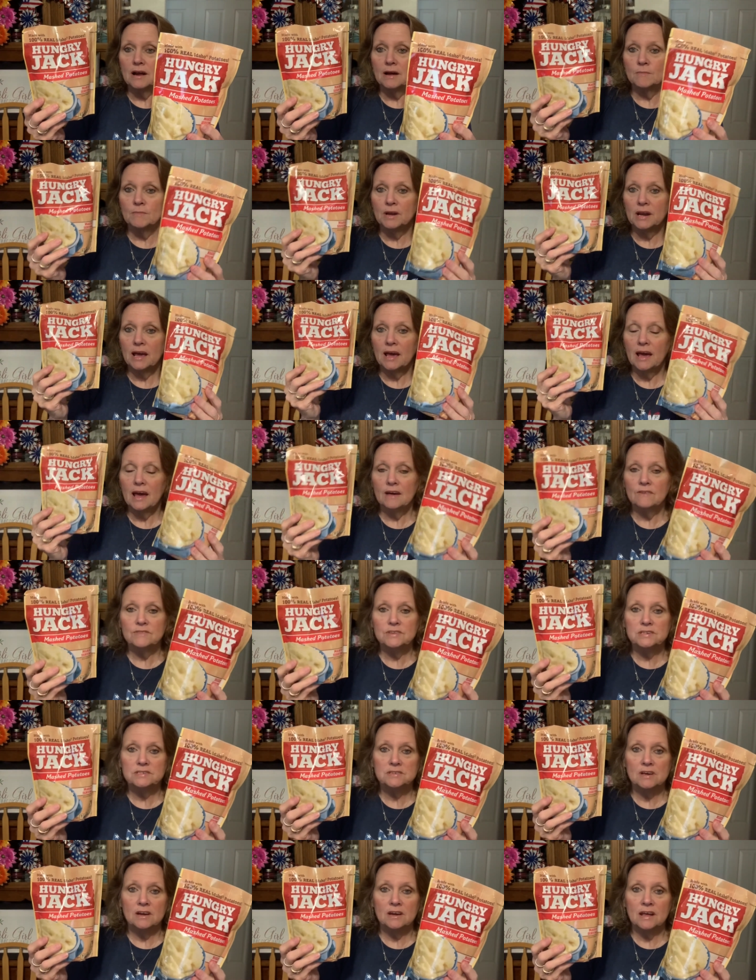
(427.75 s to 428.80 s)
I'm going to have these
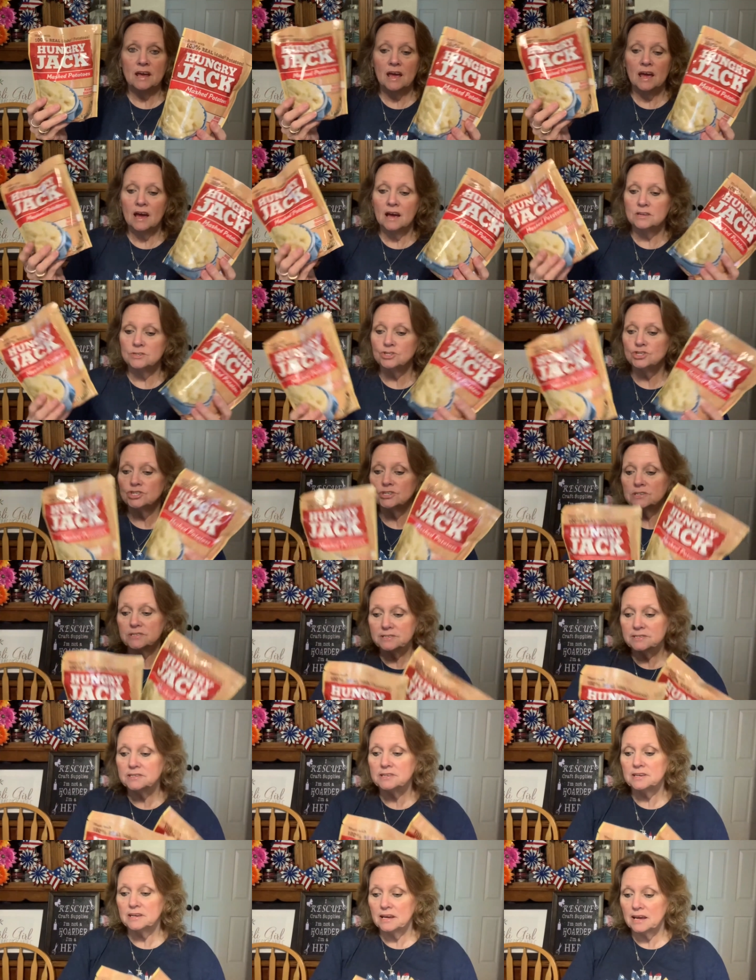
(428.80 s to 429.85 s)
on hand just
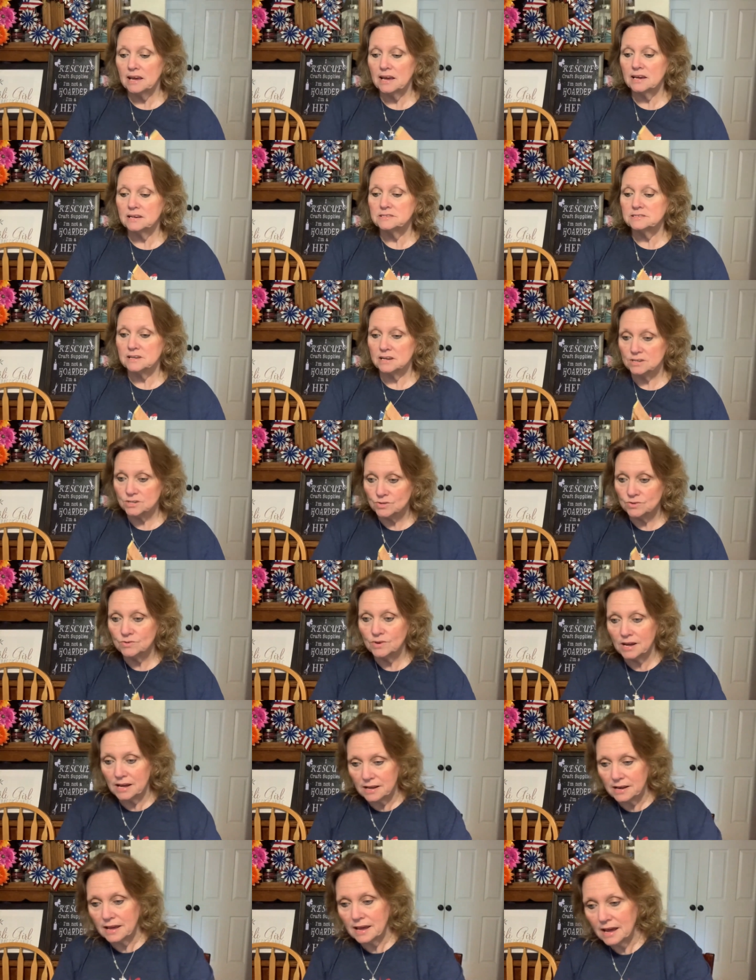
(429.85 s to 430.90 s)
in case I do
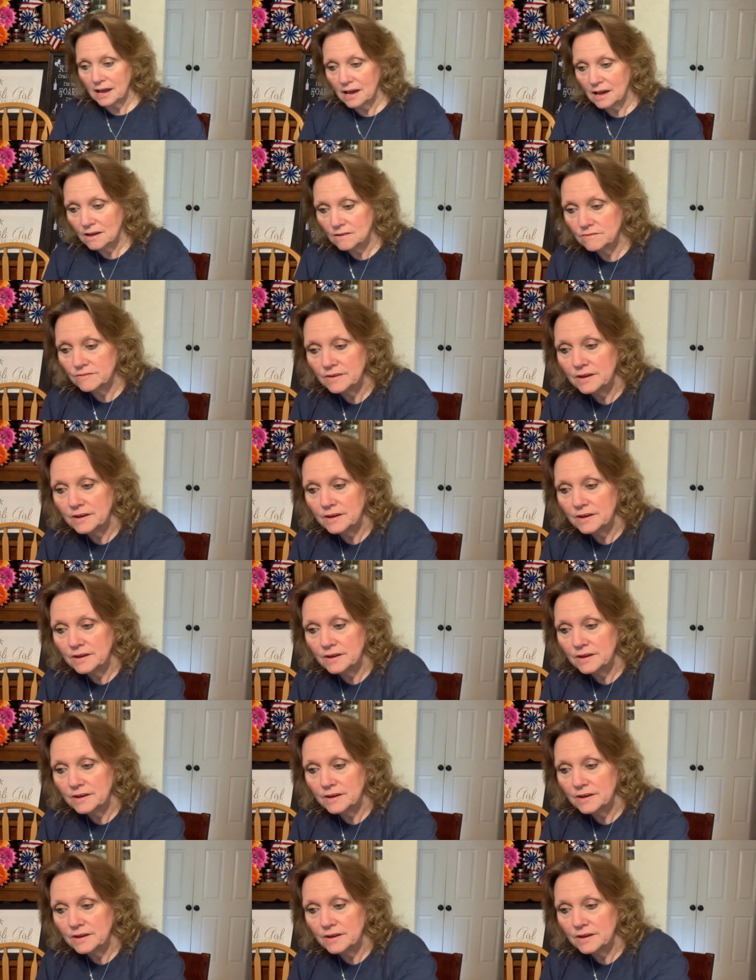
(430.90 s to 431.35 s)
not have